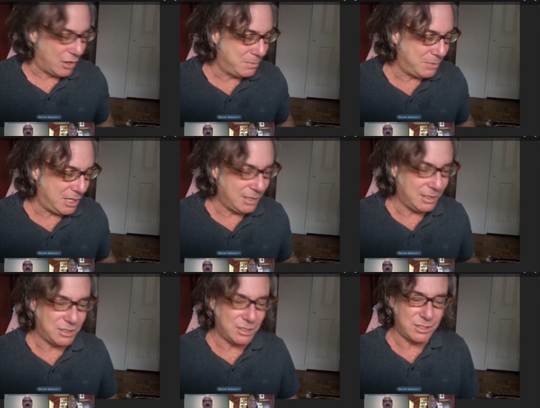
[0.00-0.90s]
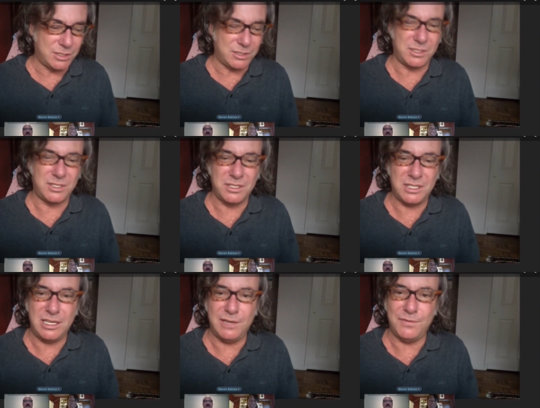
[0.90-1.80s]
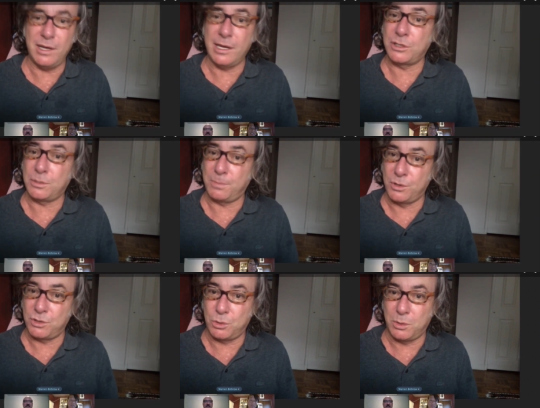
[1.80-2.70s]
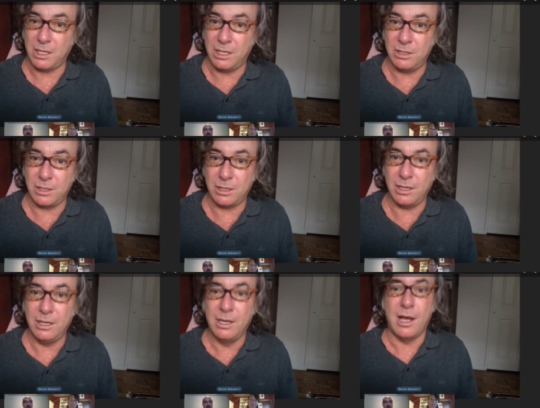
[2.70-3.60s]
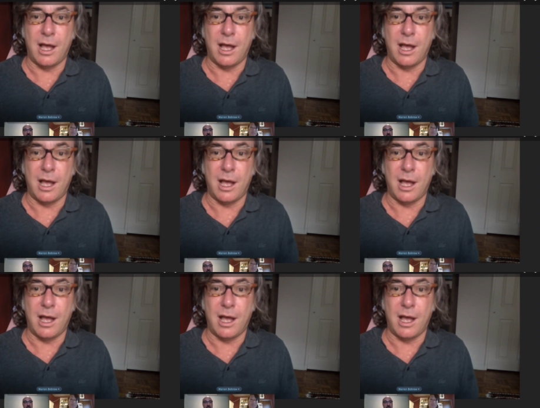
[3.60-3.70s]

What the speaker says: And being that this is a sativa as opposed to an indica,